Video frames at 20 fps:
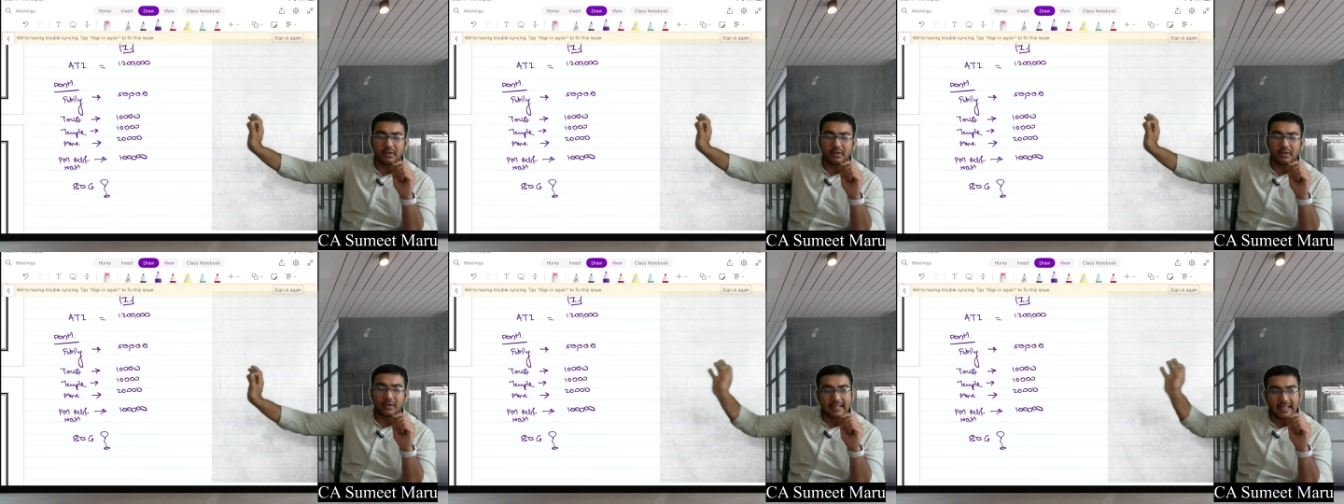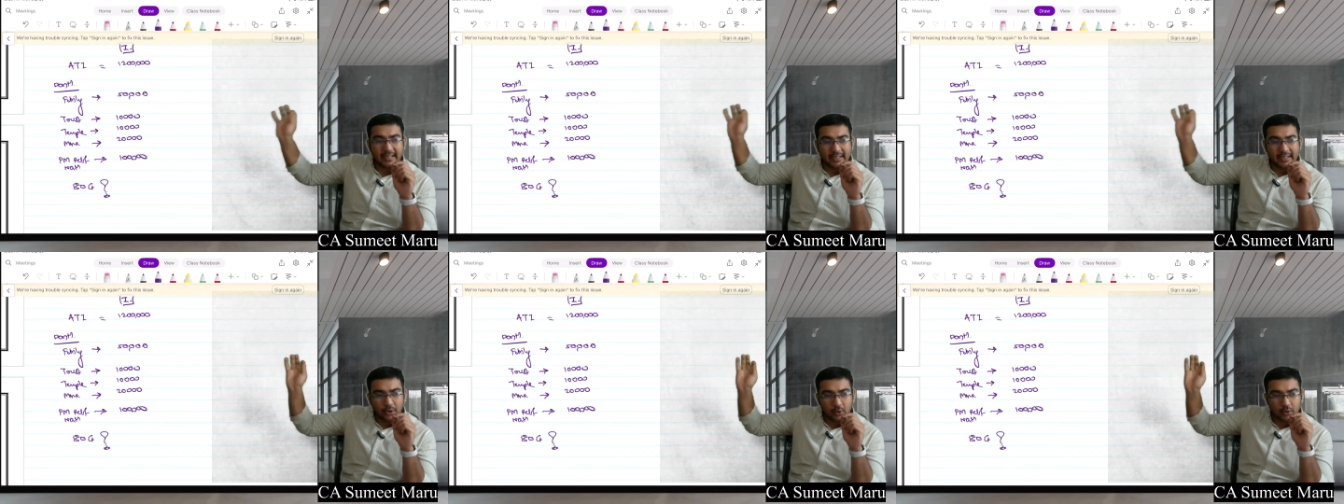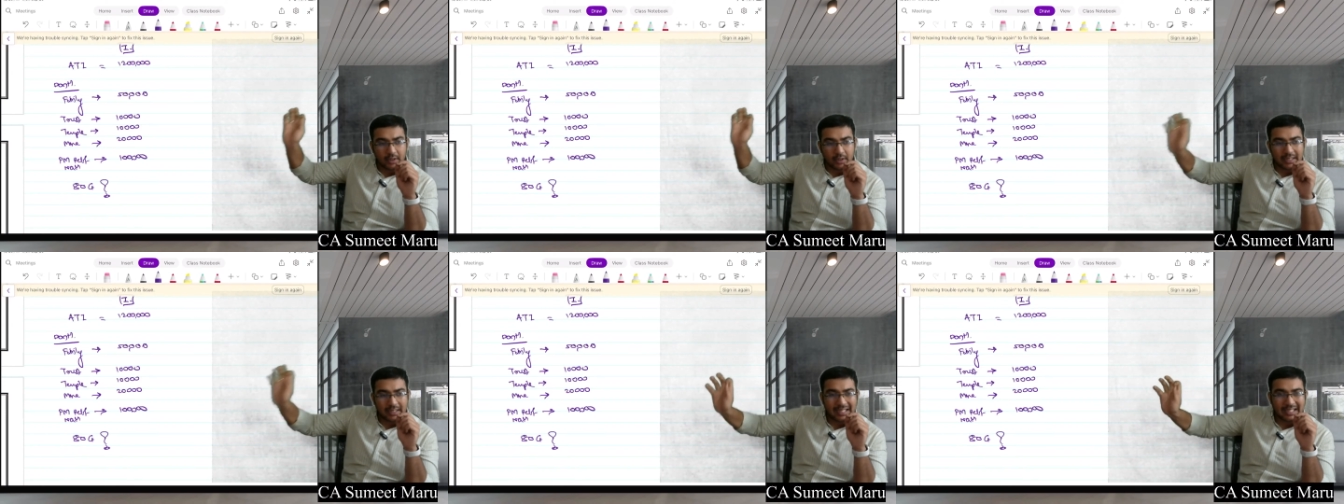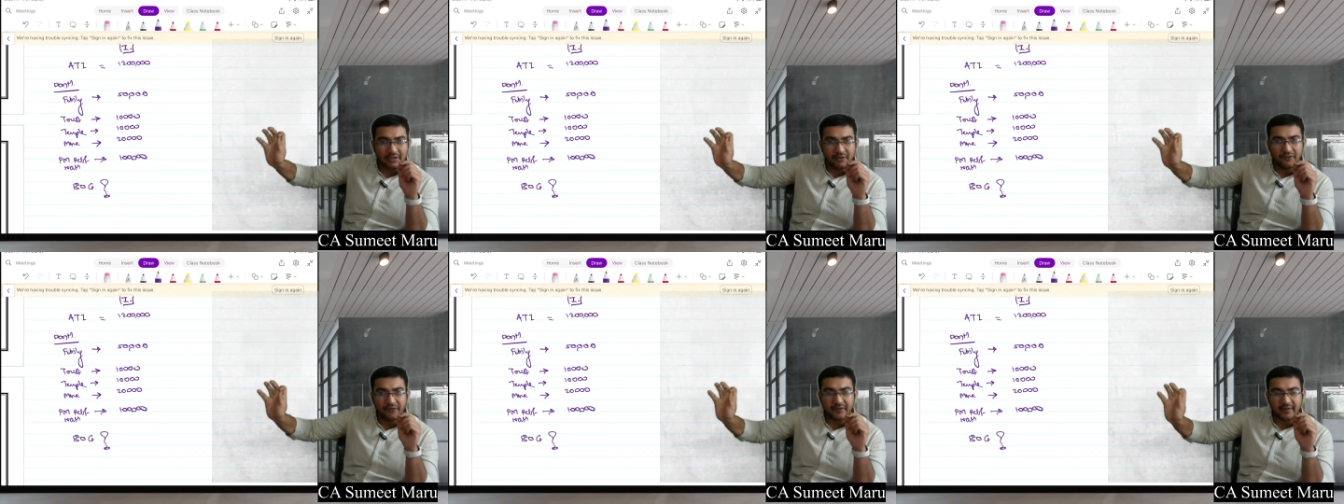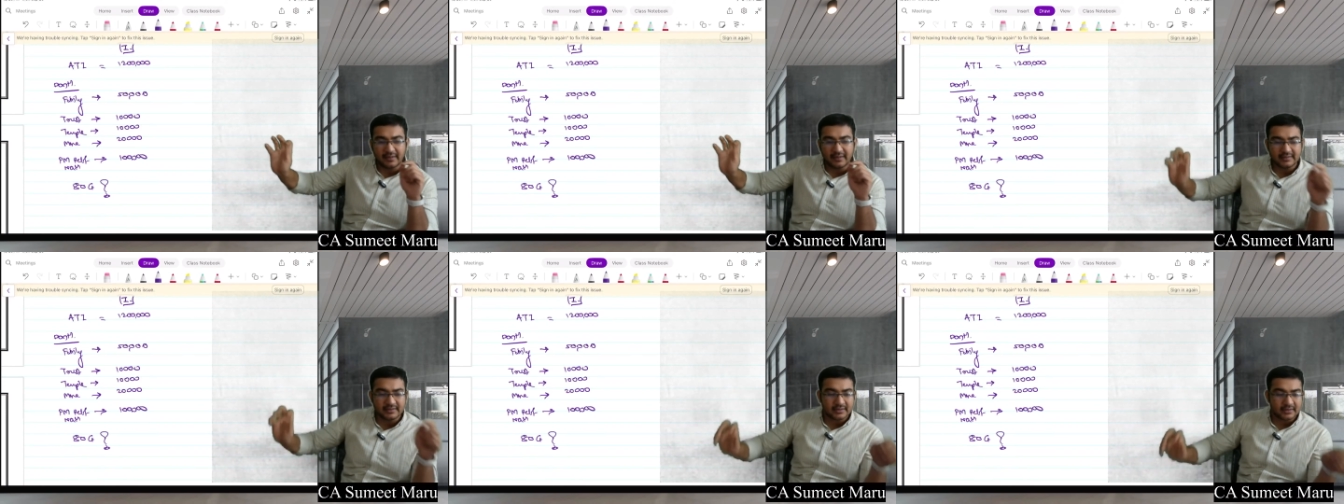get to the live
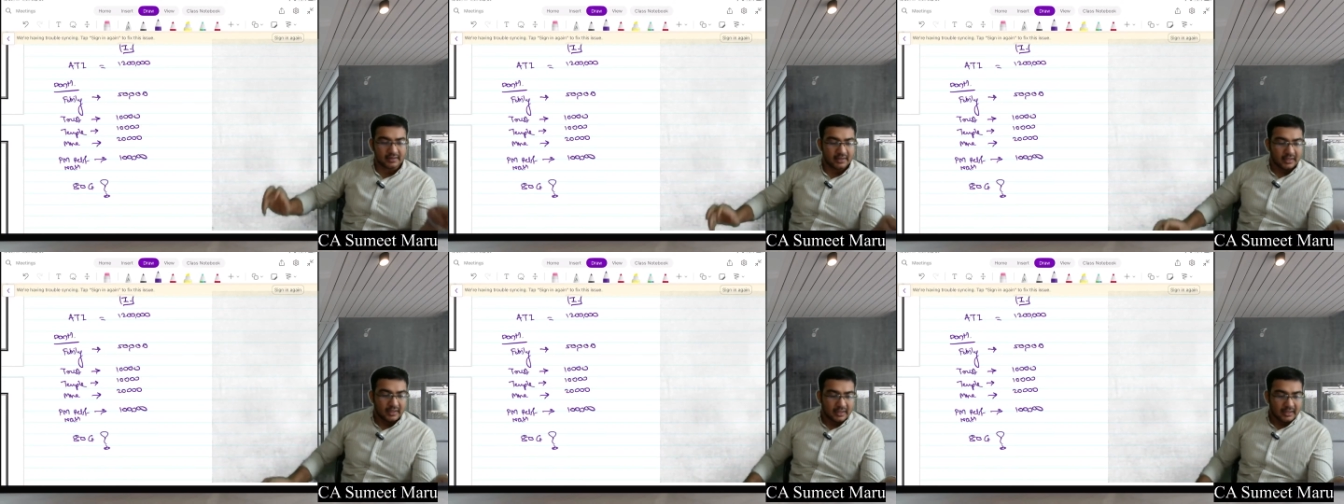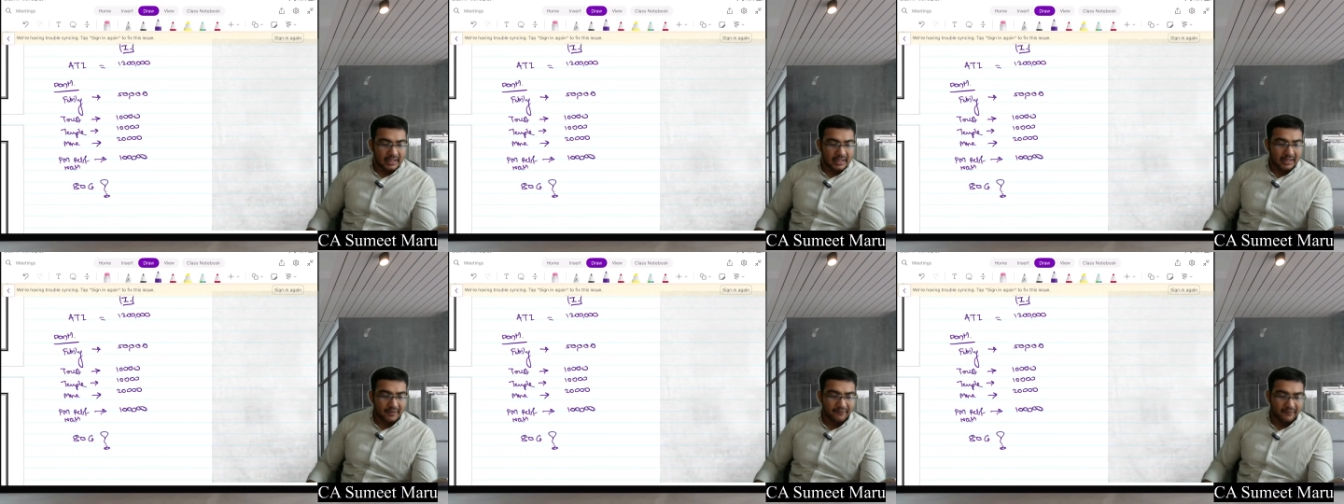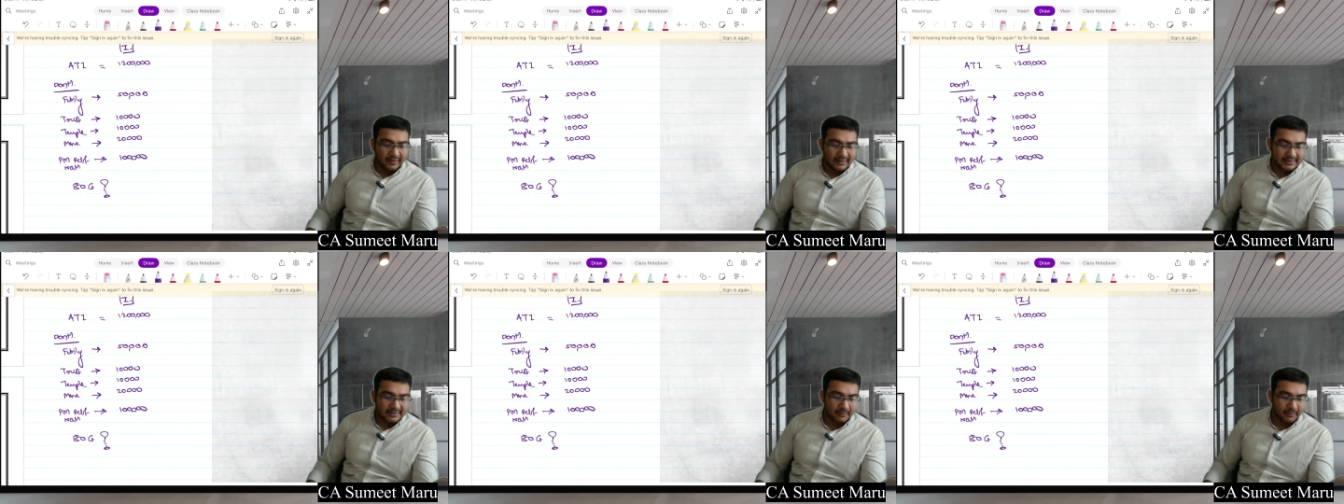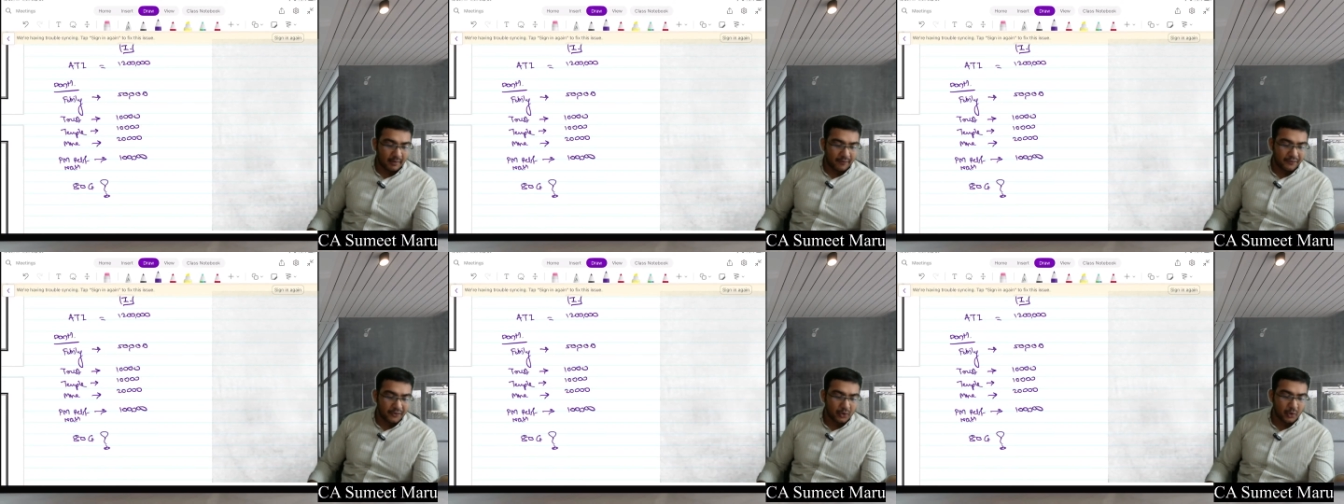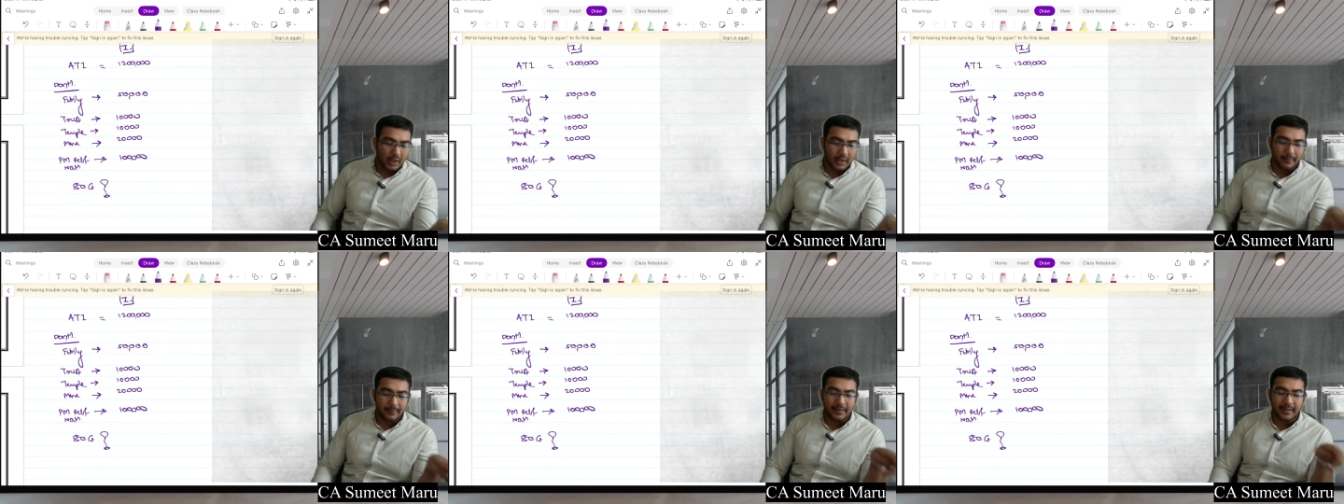first. I feel some of you
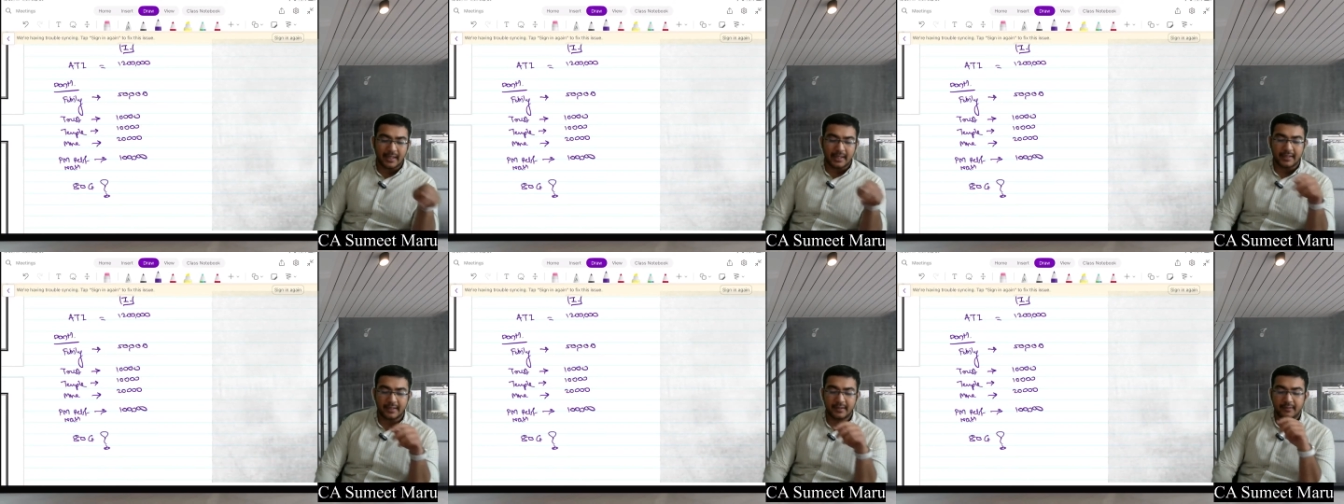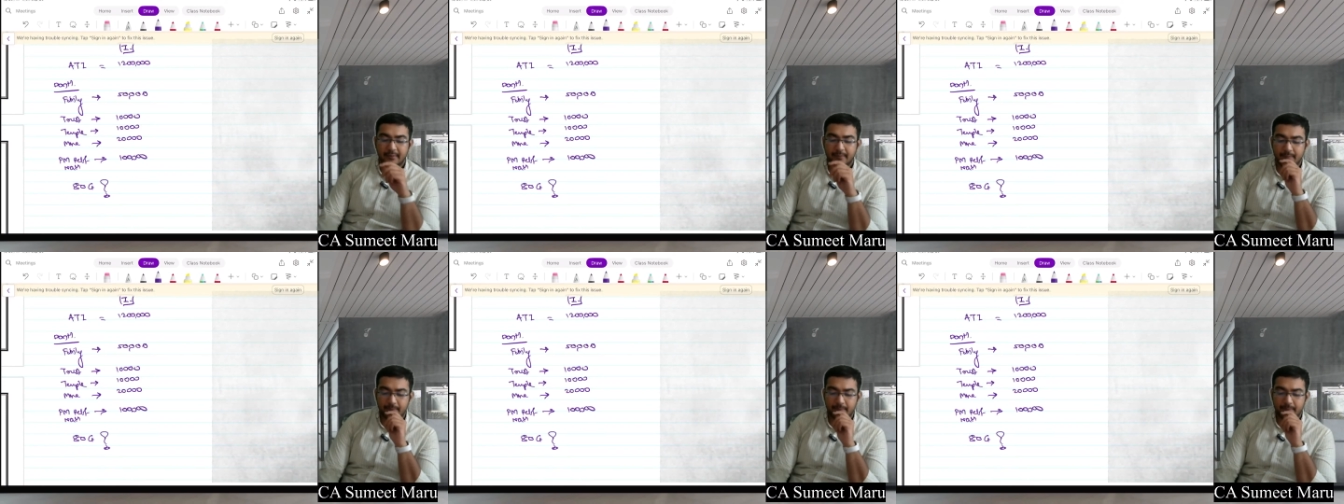are behind.